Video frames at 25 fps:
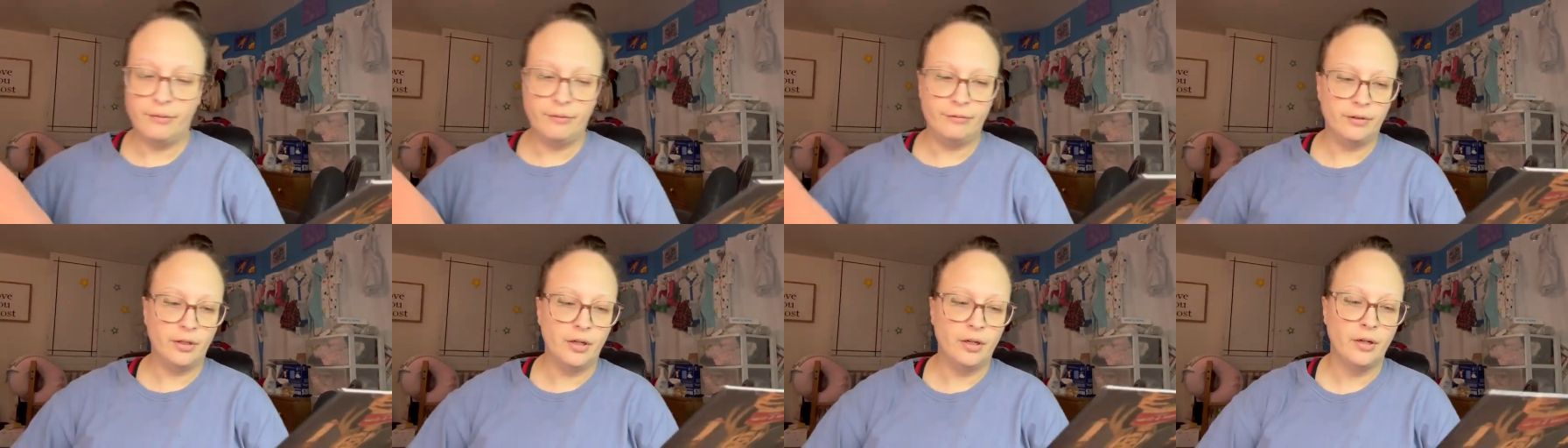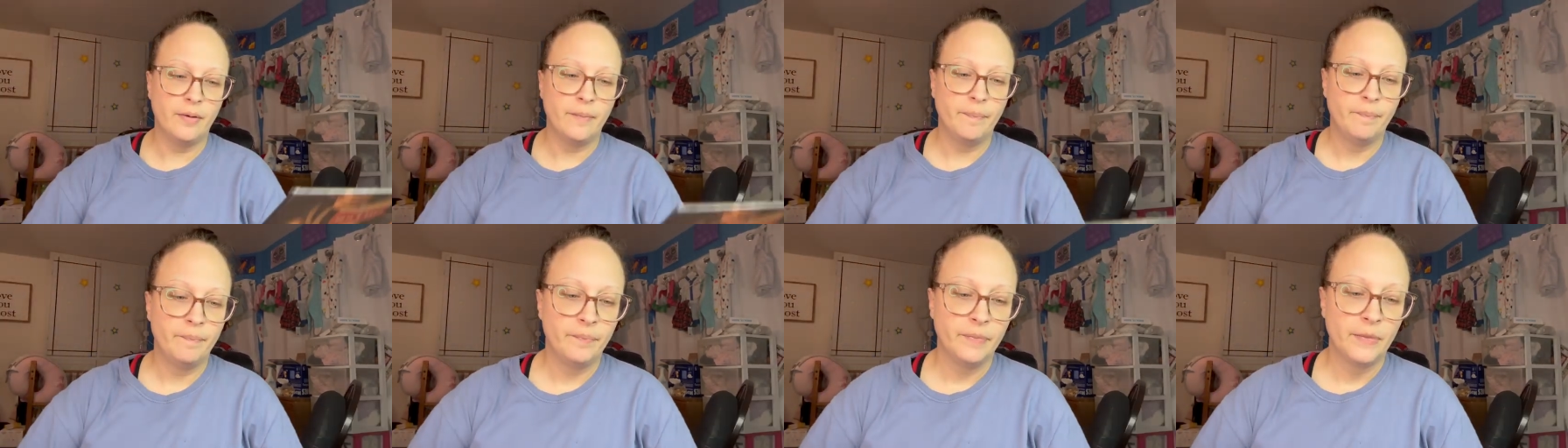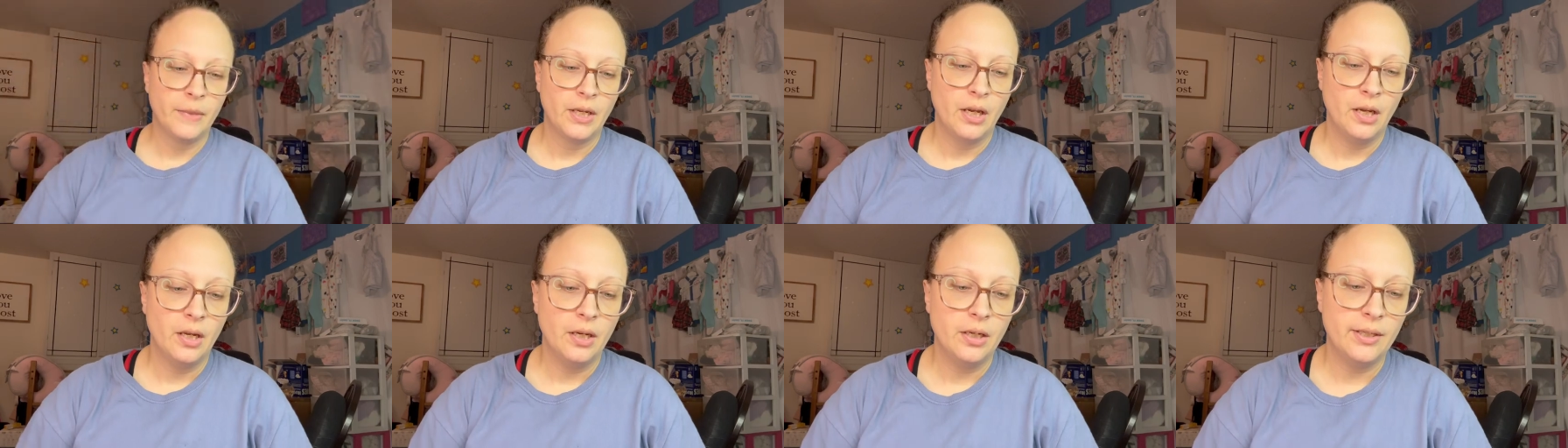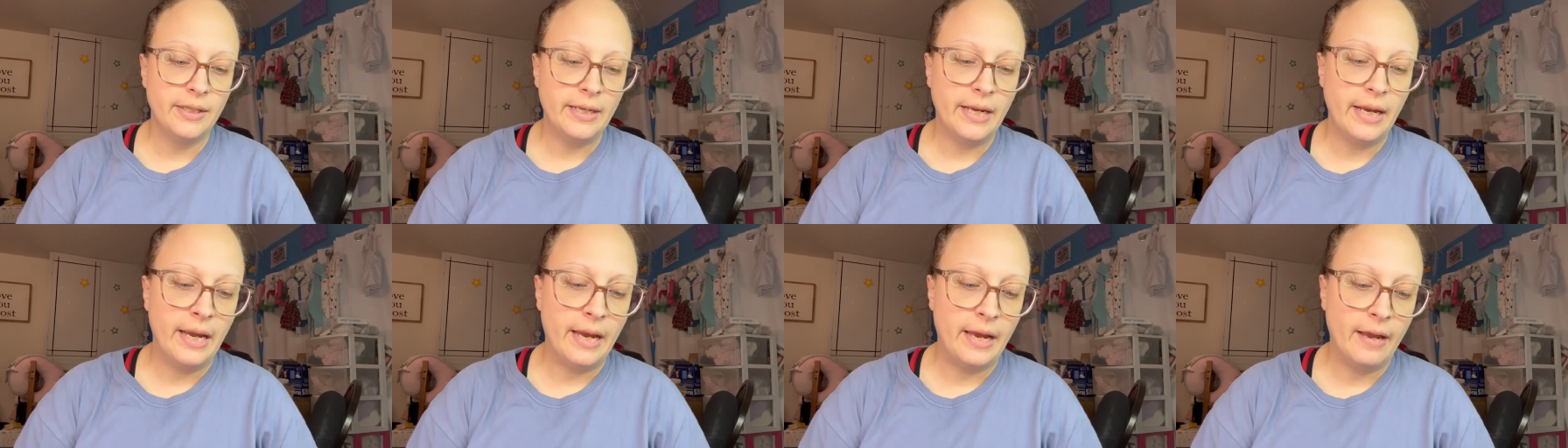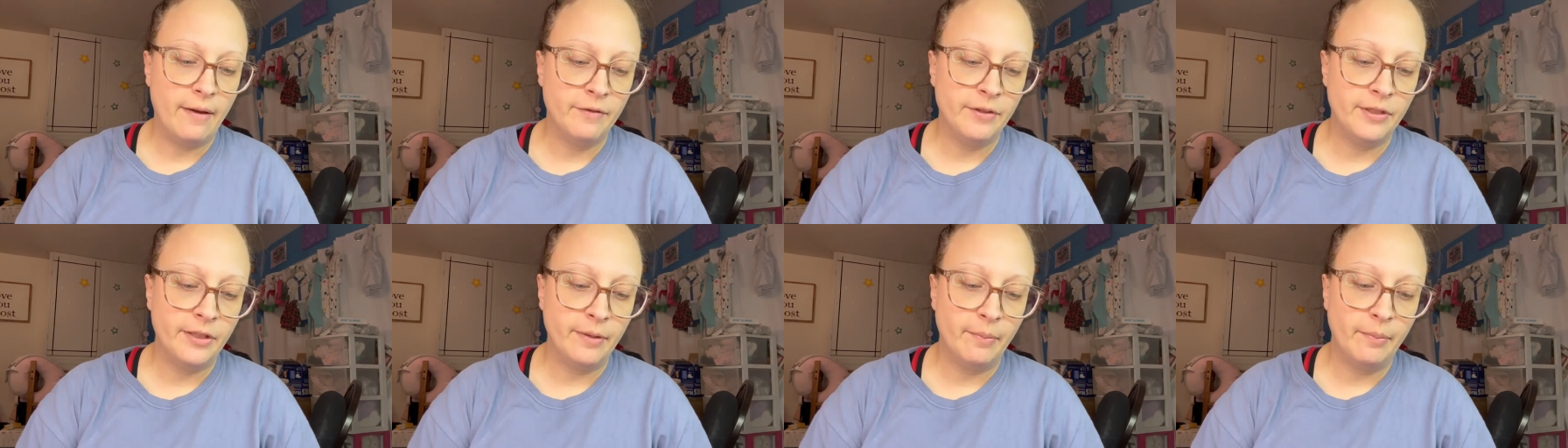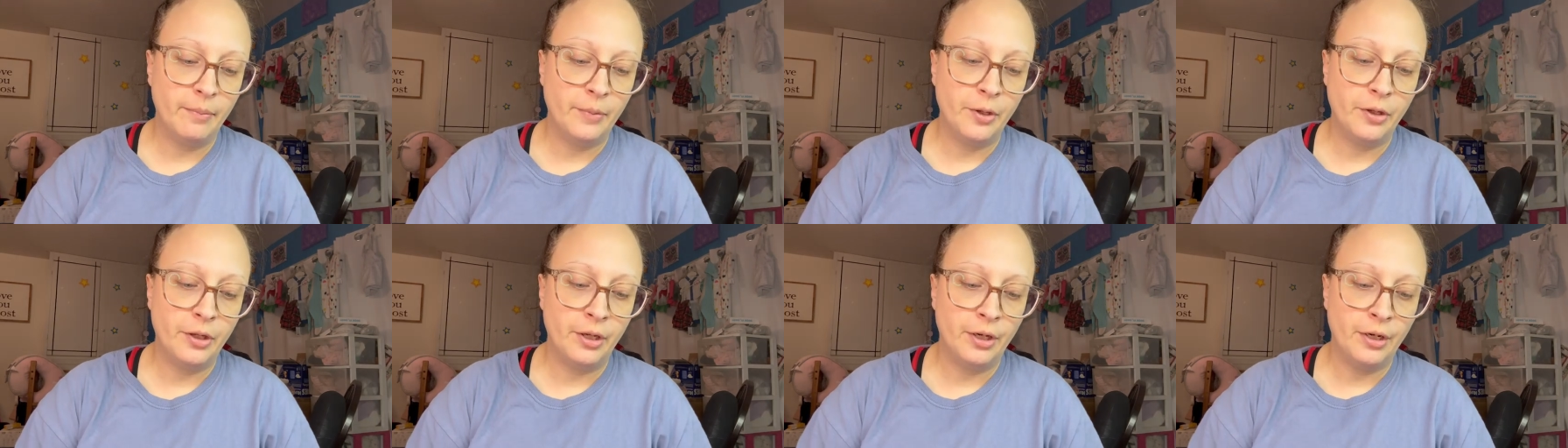over, because I have
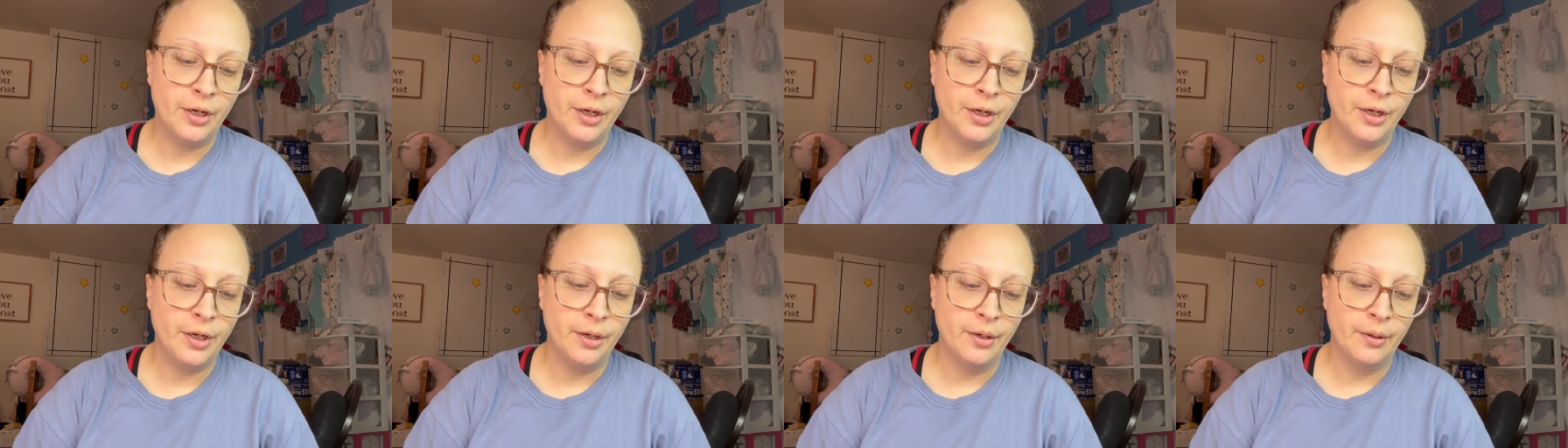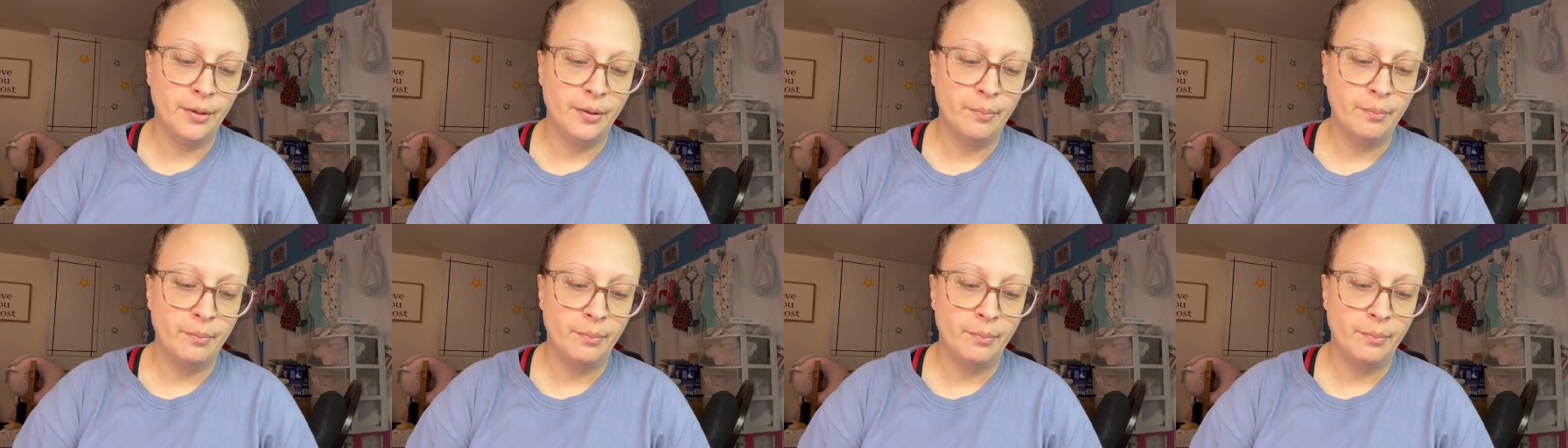some glitter